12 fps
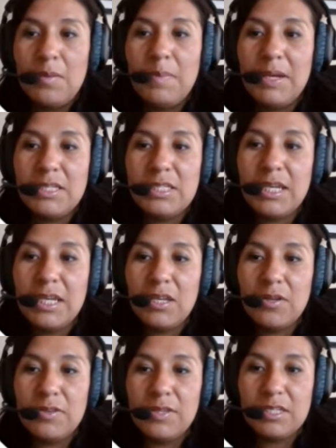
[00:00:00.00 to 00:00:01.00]
By checking
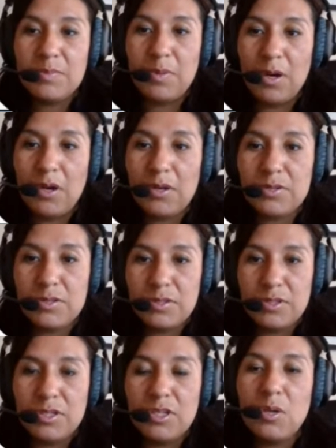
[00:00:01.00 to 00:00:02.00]
on this box,
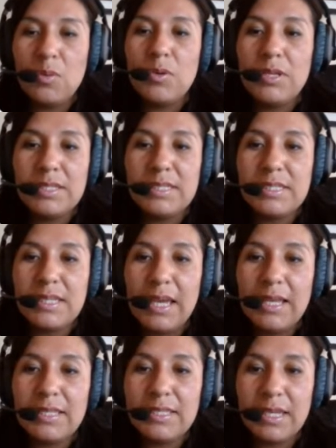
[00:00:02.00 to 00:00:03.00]
you would
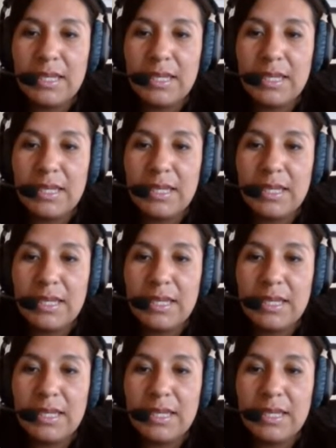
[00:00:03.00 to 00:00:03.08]
set